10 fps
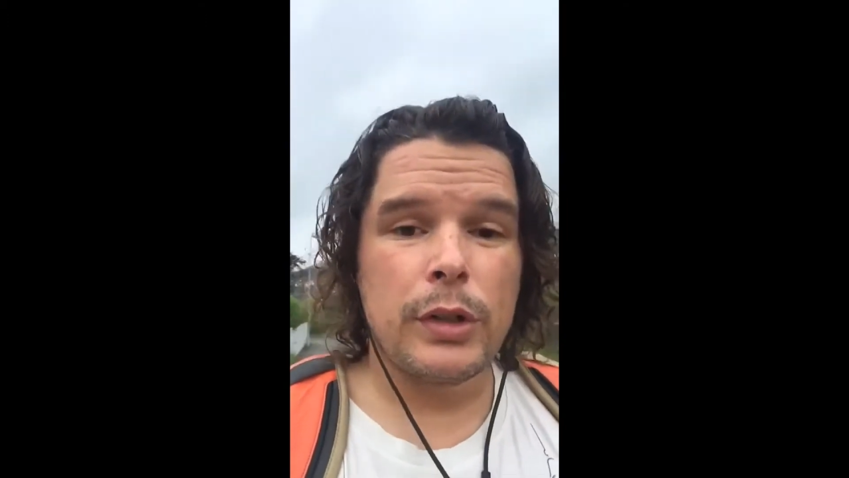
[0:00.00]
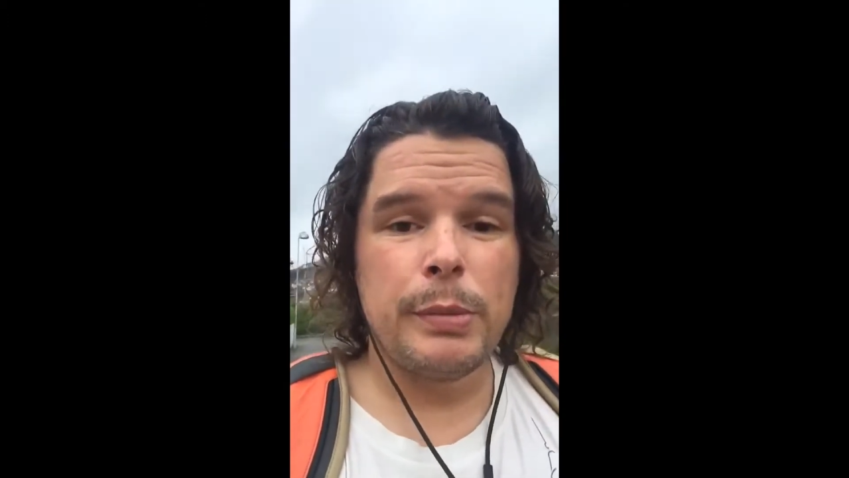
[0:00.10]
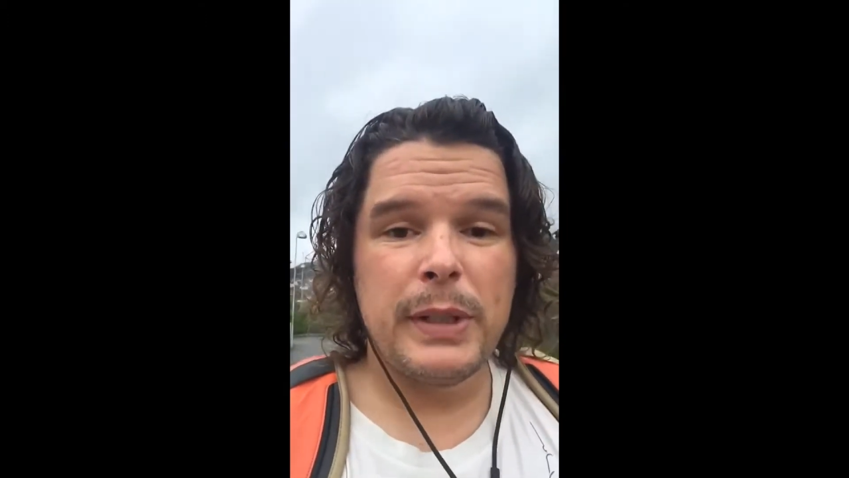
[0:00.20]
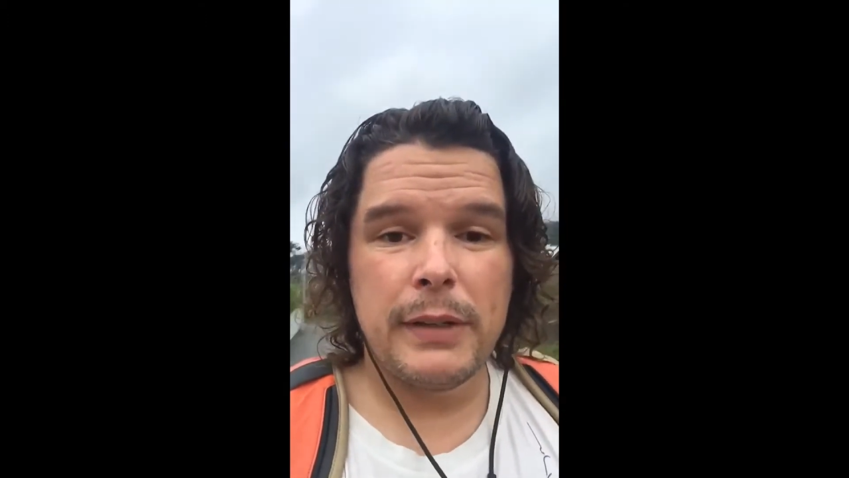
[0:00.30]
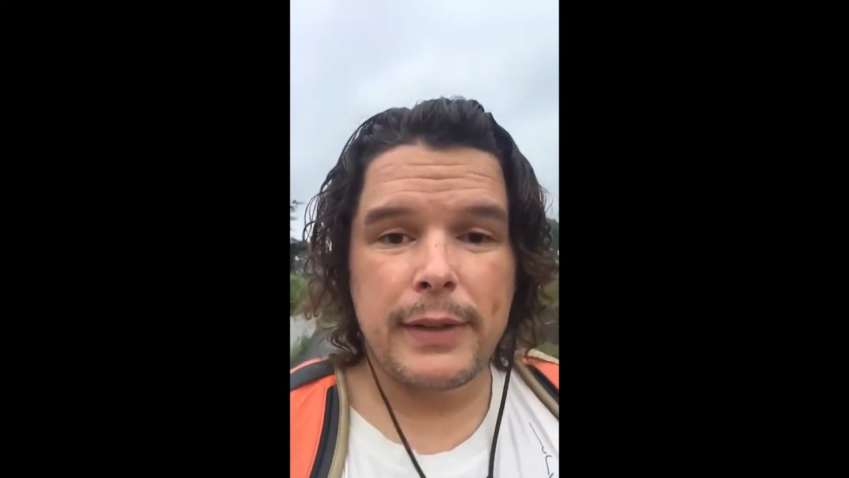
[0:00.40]

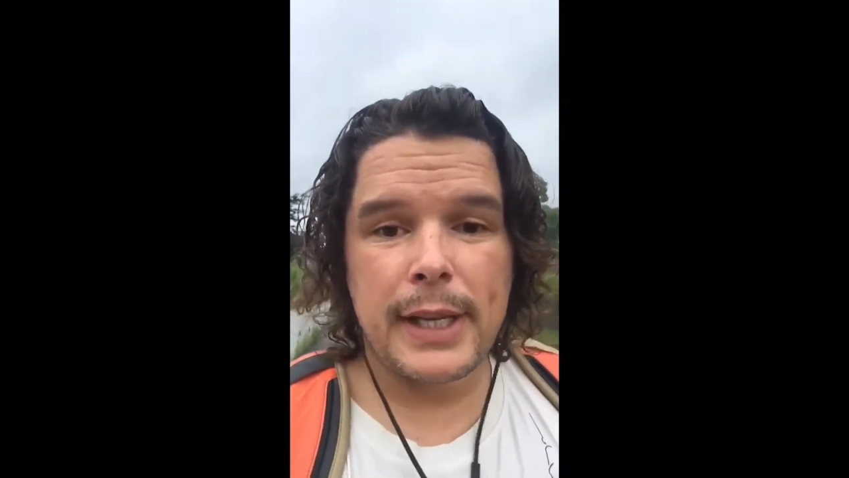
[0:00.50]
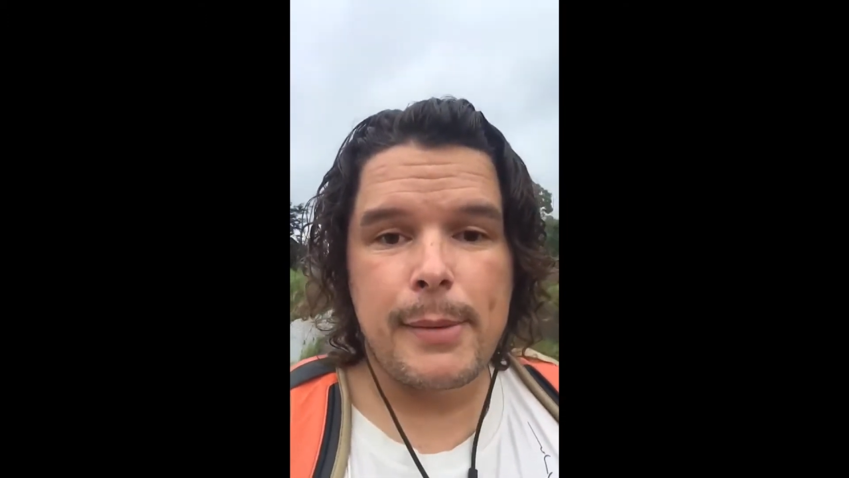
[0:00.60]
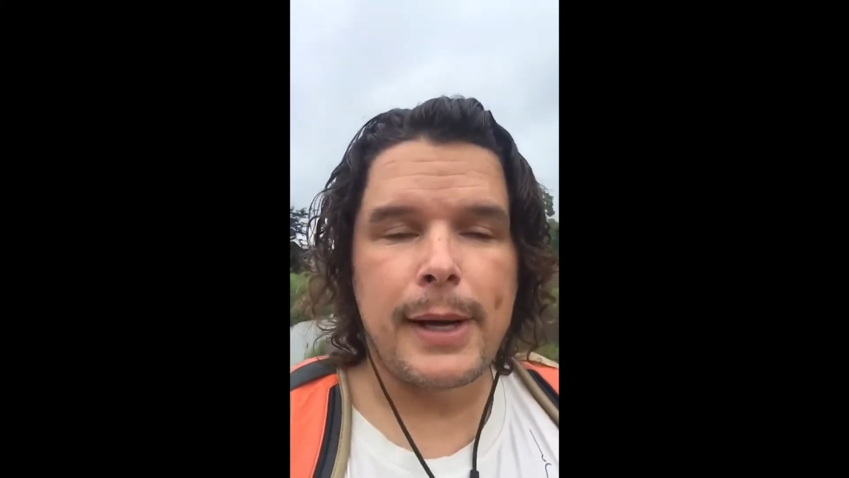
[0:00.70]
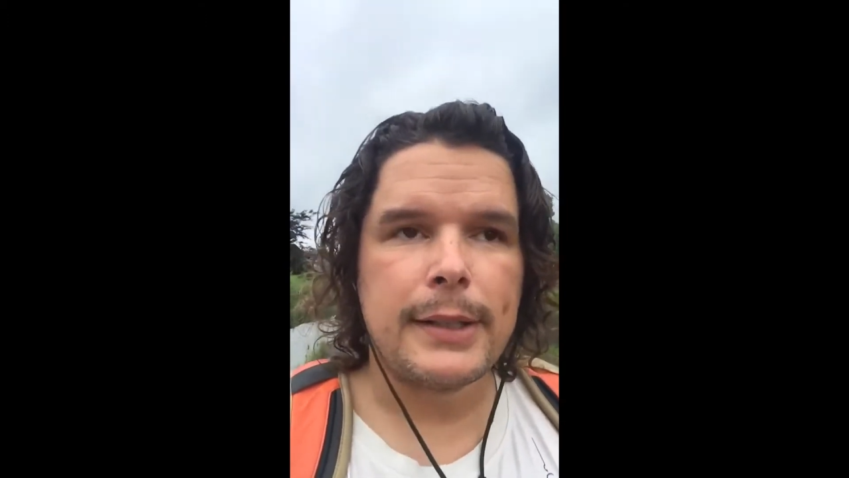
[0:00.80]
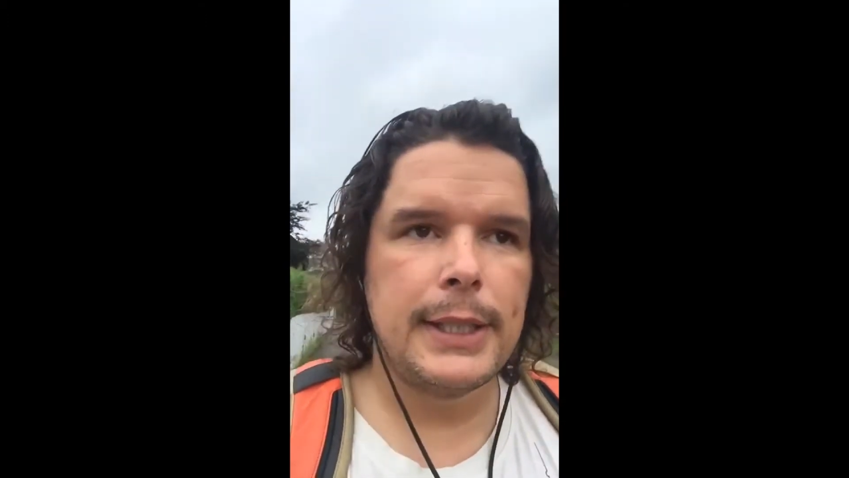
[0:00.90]
specifically
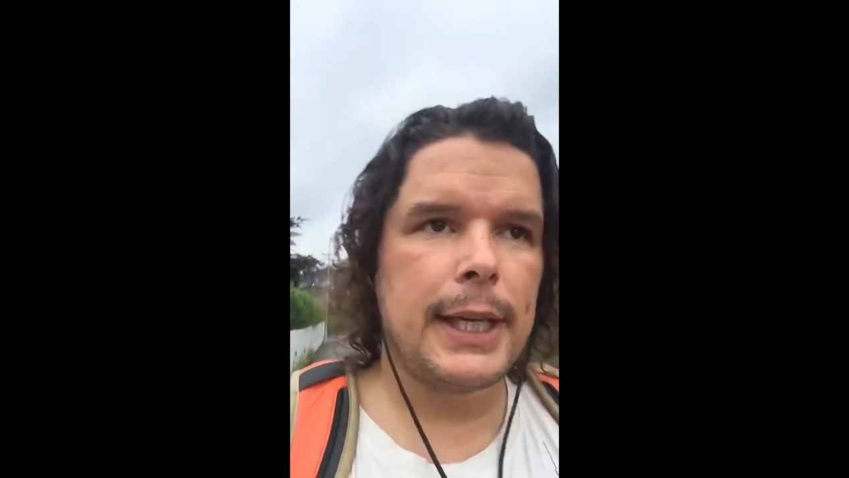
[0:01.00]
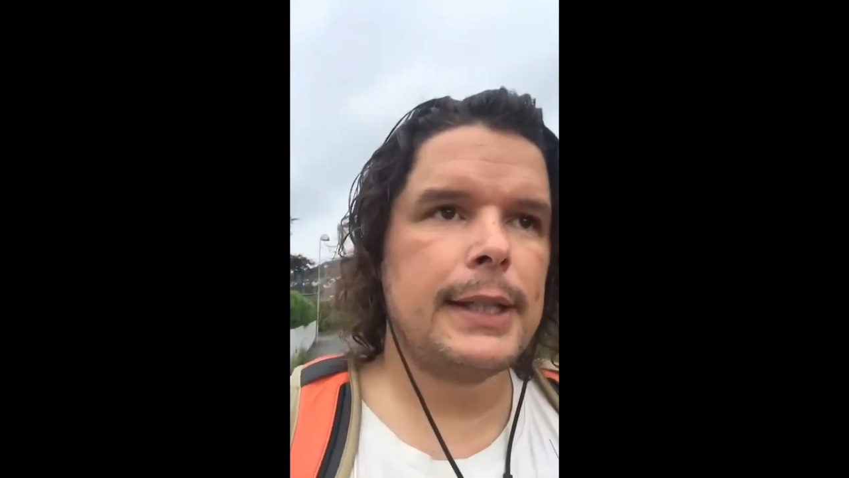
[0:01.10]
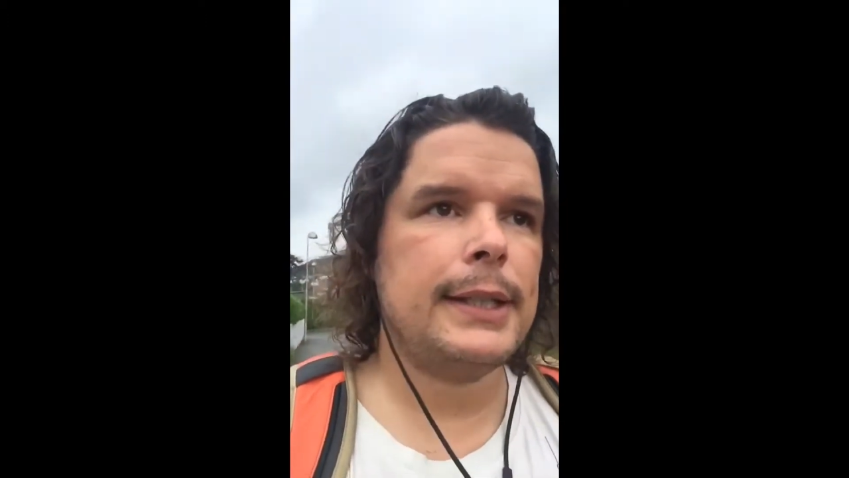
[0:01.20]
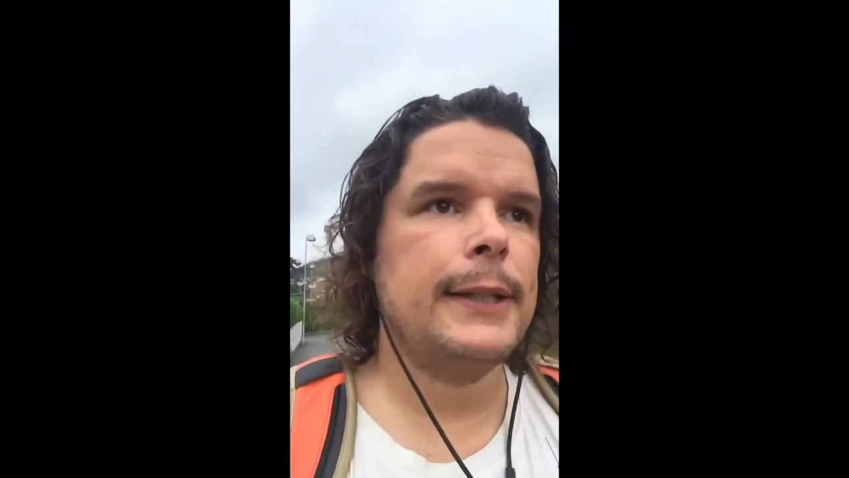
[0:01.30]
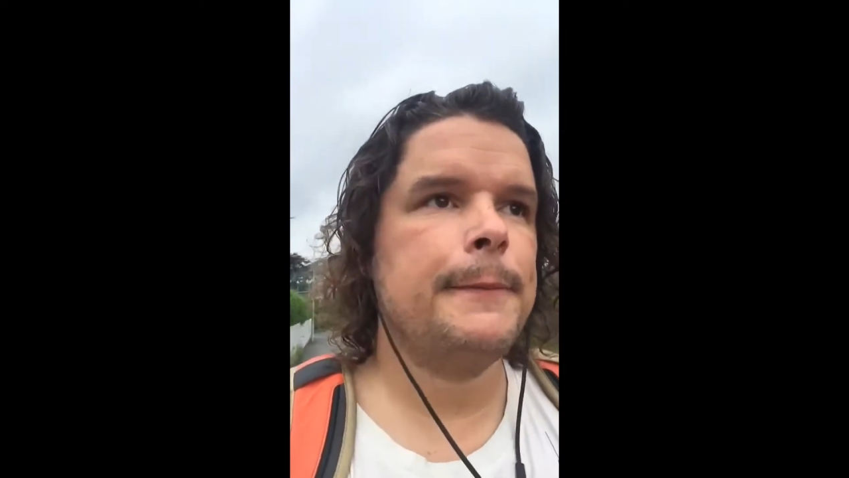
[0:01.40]
about
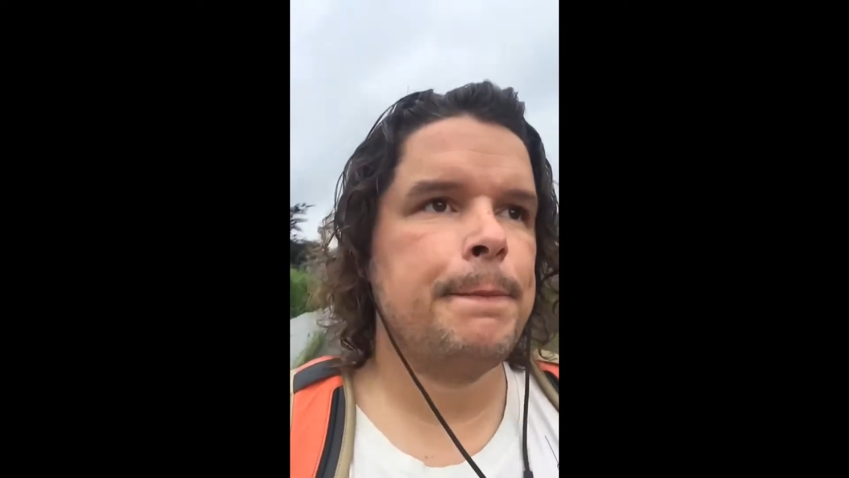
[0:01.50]
sex,